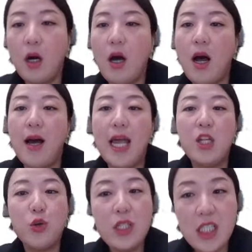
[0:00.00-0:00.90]

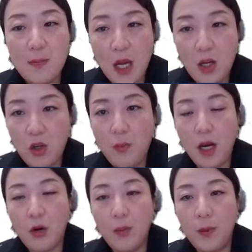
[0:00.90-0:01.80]
and your dependent
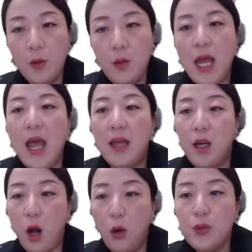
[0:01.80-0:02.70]
variable,
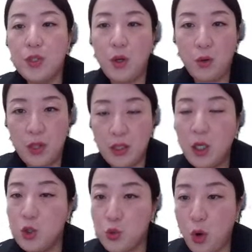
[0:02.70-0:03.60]
and also the
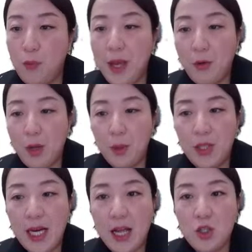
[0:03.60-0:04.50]
control
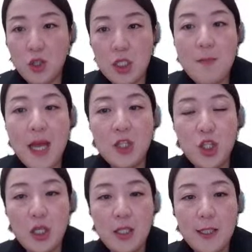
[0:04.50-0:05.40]
variable that I just
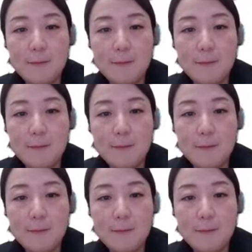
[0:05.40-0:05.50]
mentioned.